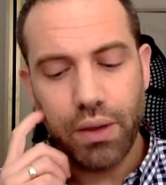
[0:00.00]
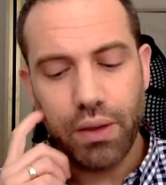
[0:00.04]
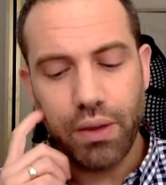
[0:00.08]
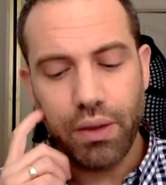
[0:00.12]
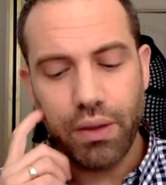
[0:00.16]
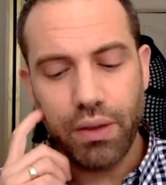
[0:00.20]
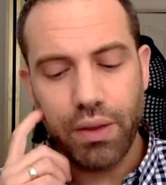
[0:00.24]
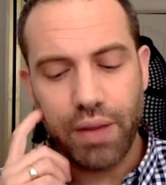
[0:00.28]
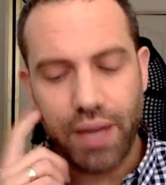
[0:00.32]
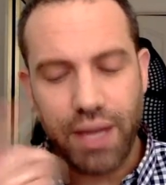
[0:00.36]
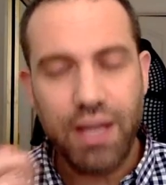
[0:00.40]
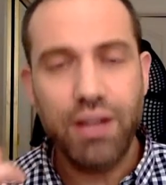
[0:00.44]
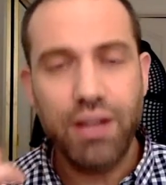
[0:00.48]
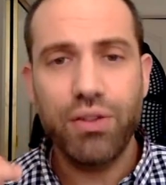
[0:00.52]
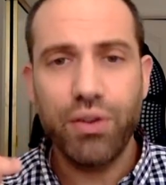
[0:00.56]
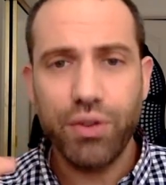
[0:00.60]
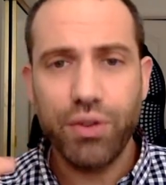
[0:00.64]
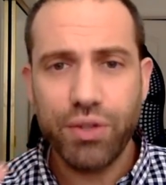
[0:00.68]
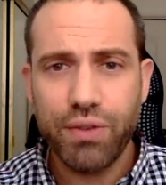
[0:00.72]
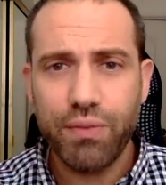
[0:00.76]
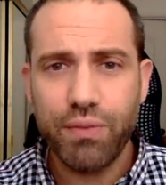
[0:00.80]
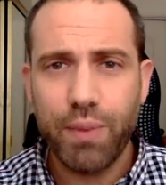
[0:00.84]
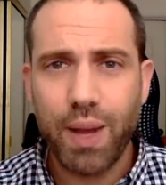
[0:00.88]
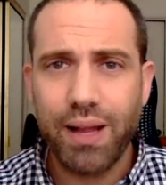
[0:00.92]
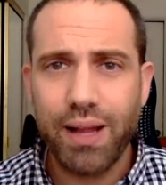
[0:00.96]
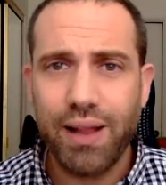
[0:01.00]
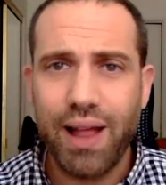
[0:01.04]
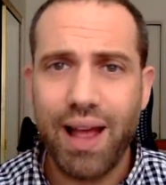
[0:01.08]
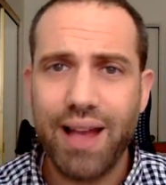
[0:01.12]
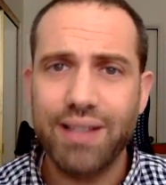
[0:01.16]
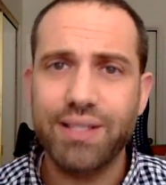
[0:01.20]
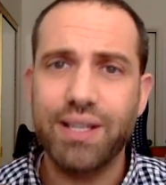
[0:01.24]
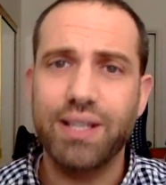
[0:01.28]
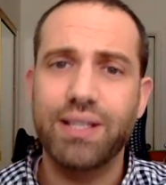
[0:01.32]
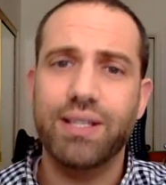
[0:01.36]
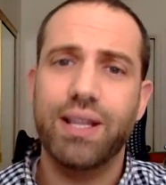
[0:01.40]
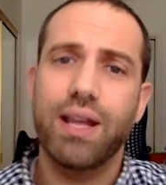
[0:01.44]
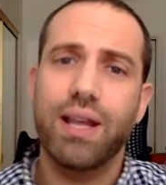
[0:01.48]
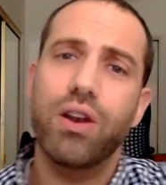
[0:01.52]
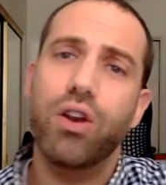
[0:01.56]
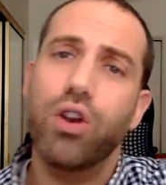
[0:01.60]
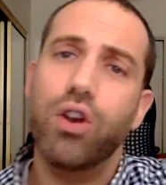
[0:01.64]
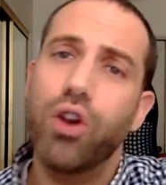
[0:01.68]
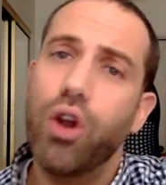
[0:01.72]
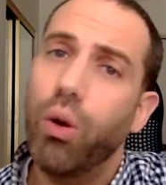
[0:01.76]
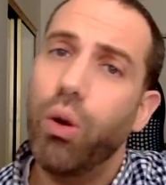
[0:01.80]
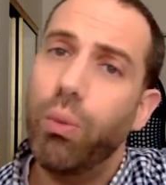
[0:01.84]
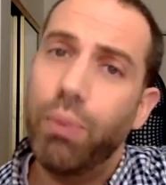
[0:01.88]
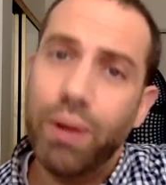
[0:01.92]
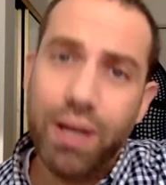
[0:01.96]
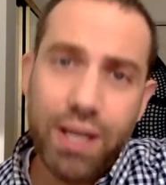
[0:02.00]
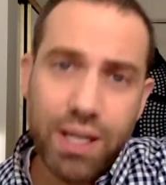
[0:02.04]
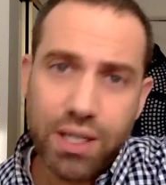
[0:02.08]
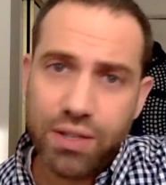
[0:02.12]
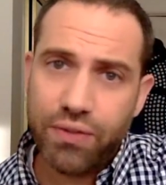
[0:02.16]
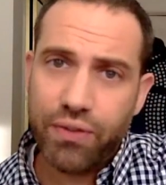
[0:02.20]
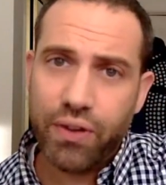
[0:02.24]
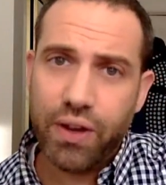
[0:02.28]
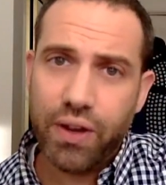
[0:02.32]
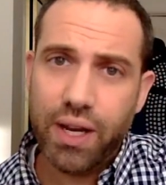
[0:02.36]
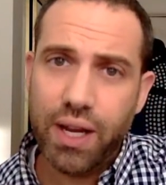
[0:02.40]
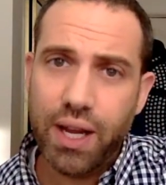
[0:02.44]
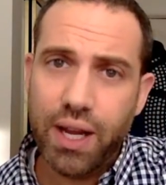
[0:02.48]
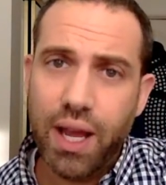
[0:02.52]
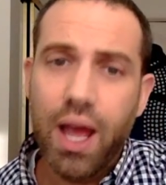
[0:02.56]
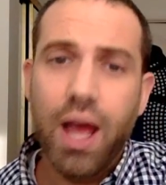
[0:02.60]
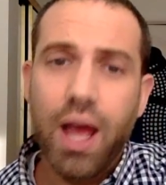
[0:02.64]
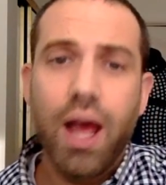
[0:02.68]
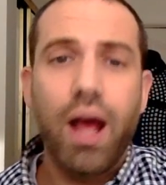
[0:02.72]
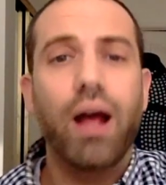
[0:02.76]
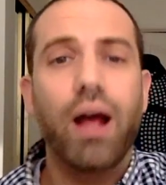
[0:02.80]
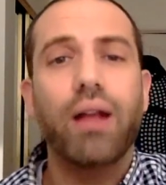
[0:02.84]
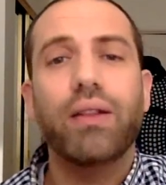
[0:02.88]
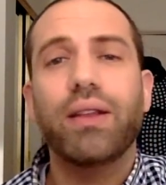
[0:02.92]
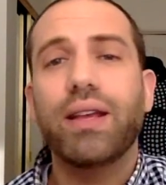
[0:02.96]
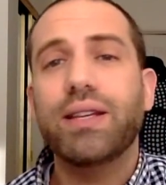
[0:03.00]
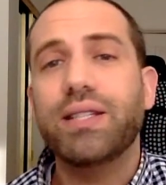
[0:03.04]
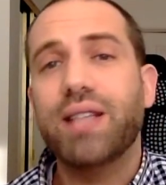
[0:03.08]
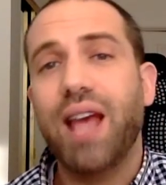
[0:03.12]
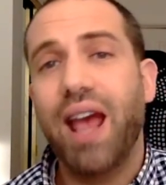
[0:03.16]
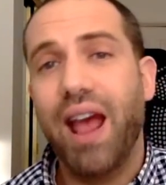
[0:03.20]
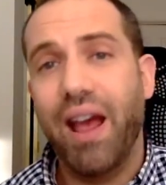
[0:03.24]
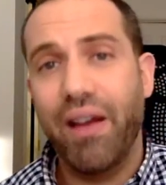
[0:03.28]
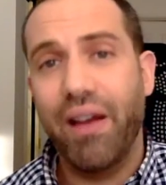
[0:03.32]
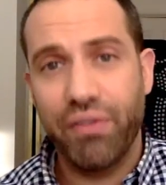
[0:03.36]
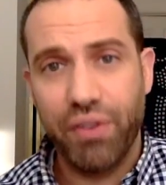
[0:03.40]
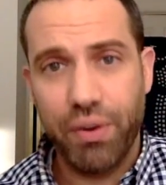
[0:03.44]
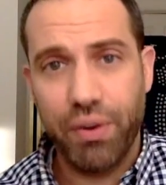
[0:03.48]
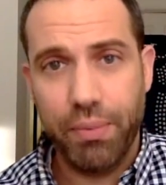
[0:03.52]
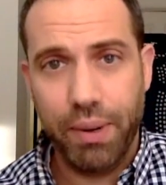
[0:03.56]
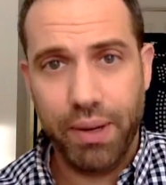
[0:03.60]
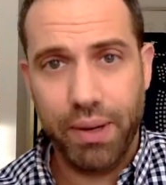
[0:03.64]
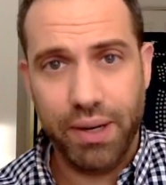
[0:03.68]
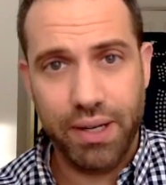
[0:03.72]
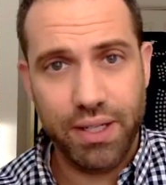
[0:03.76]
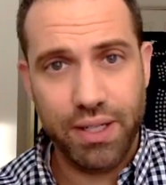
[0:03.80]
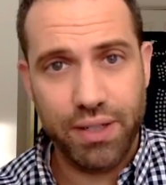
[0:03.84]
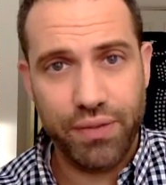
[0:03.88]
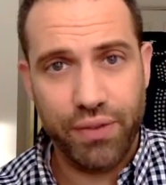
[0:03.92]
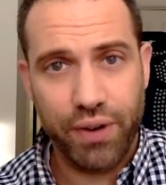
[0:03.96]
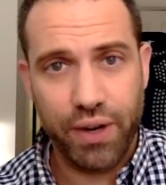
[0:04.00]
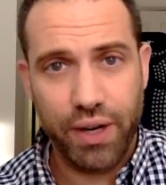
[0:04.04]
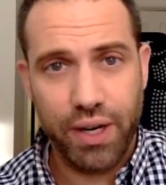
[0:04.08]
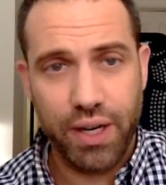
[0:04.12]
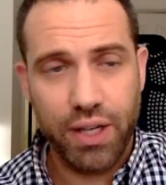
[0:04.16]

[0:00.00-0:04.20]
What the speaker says: the ethos of my class is that nobody is funny unless everybody is funny.